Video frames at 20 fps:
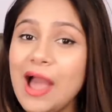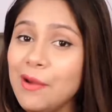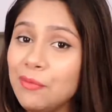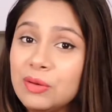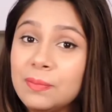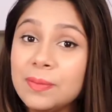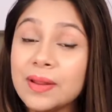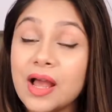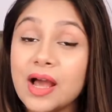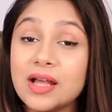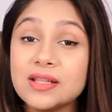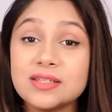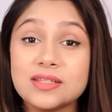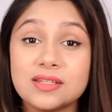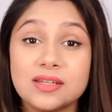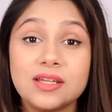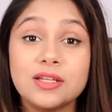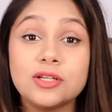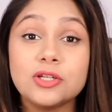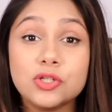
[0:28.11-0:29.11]
I will be
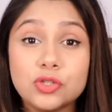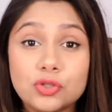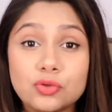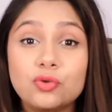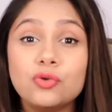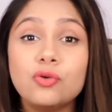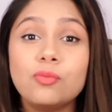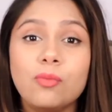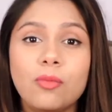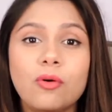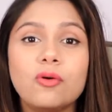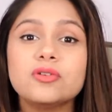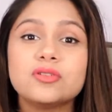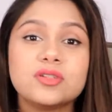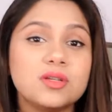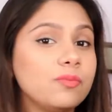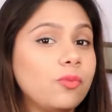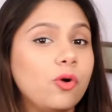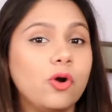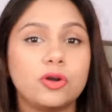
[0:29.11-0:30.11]
answering two
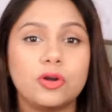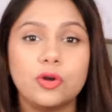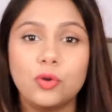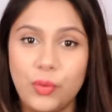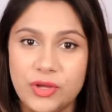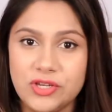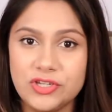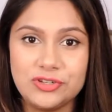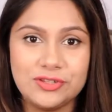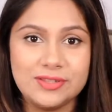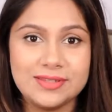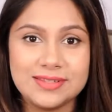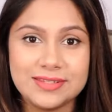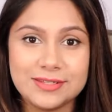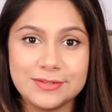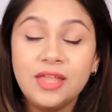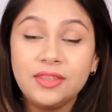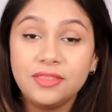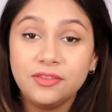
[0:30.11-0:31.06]
most important questions.